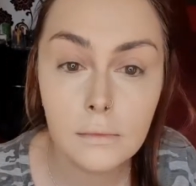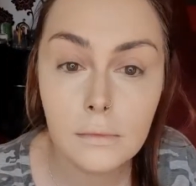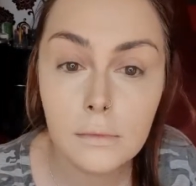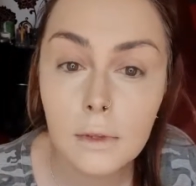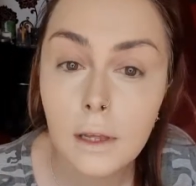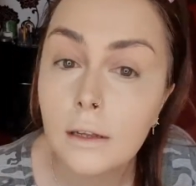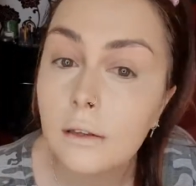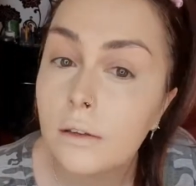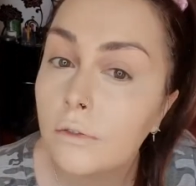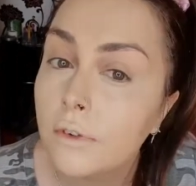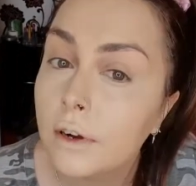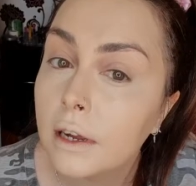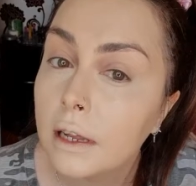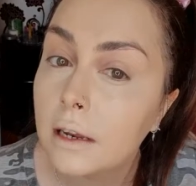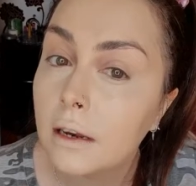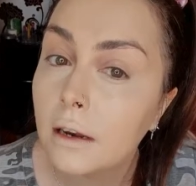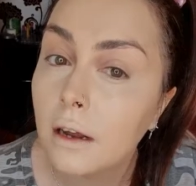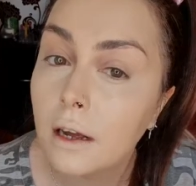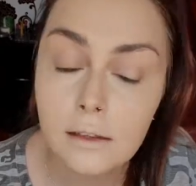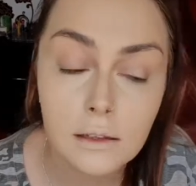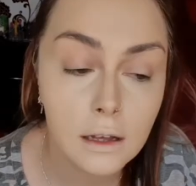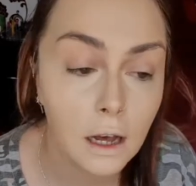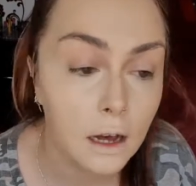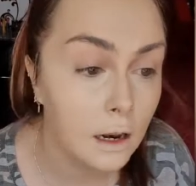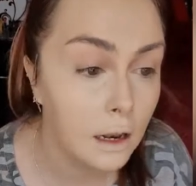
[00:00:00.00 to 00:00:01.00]
That's a really
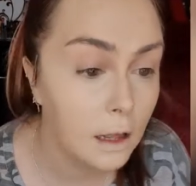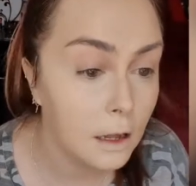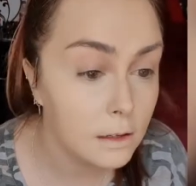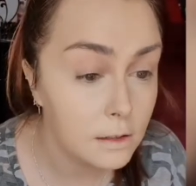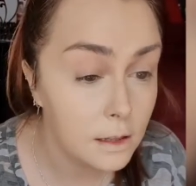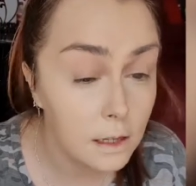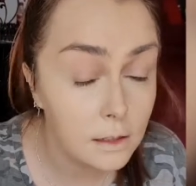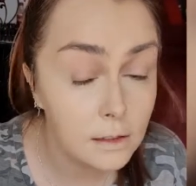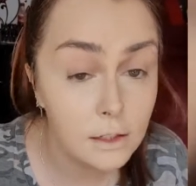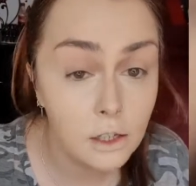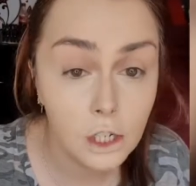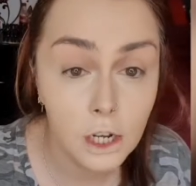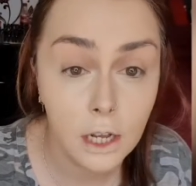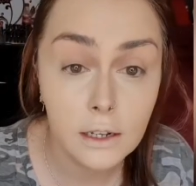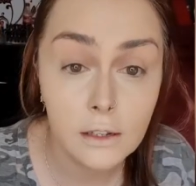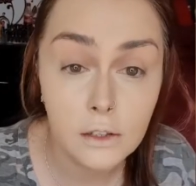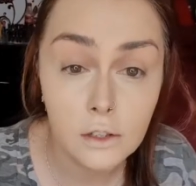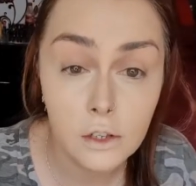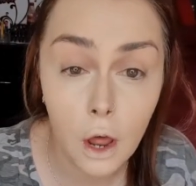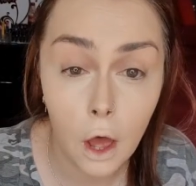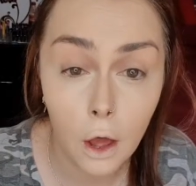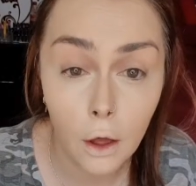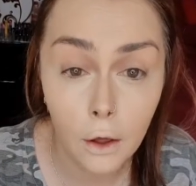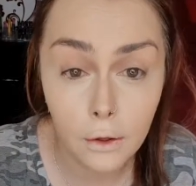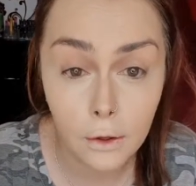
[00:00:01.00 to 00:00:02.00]
nice colour. So that's the shade
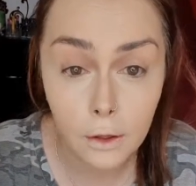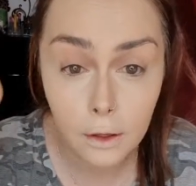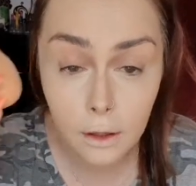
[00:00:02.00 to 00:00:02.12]
Snow.